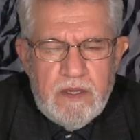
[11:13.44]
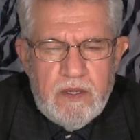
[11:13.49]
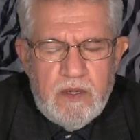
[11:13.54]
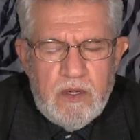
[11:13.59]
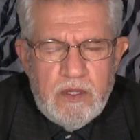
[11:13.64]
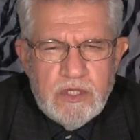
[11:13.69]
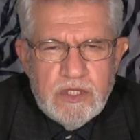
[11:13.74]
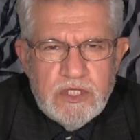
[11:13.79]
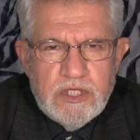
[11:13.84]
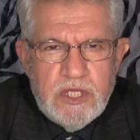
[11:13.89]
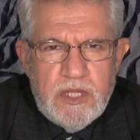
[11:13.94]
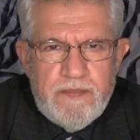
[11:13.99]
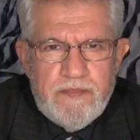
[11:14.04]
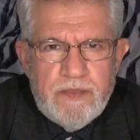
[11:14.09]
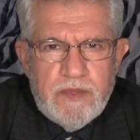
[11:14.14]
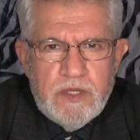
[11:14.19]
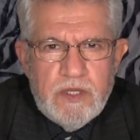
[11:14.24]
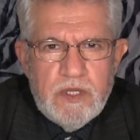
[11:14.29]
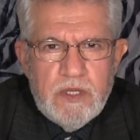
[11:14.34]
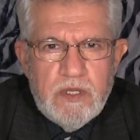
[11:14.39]

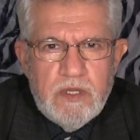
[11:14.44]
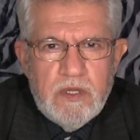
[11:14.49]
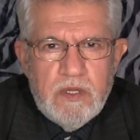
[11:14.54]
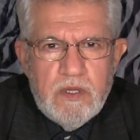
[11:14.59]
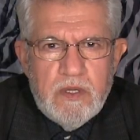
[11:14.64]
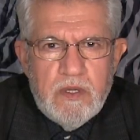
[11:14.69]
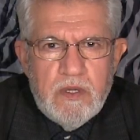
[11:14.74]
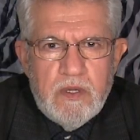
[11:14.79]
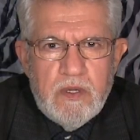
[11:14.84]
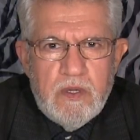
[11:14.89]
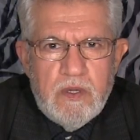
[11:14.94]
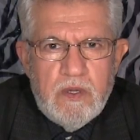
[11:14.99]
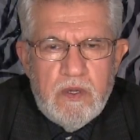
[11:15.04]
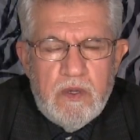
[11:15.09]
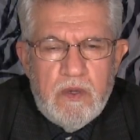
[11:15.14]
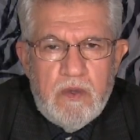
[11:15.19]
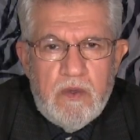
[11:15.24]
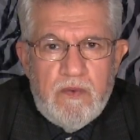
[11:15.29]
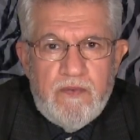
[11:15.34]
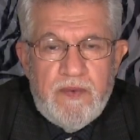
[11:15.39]
concept
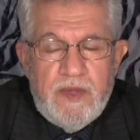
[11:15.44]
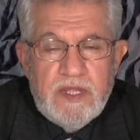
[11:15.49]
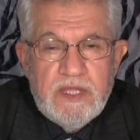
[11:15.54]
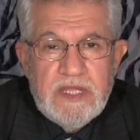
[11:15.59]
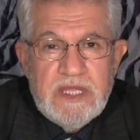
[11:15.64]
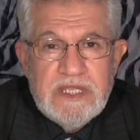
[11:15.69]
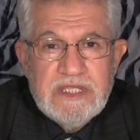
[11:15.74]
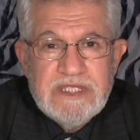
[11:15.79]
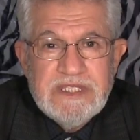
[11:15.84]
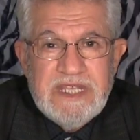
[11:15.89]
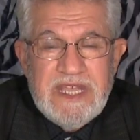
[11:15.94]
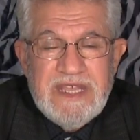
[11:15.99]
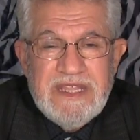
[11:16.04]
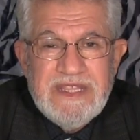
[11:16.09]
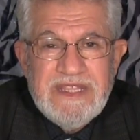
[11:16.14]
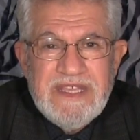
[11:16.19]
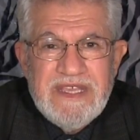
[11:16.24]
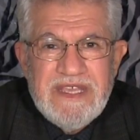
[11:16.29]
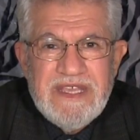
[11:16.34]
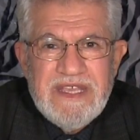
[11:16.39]
of
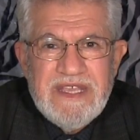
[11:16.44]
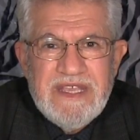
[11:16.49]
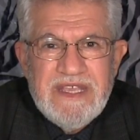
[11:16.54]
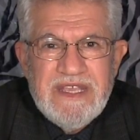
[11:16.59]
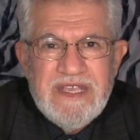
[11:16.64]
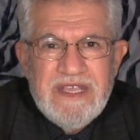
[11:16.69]
understanding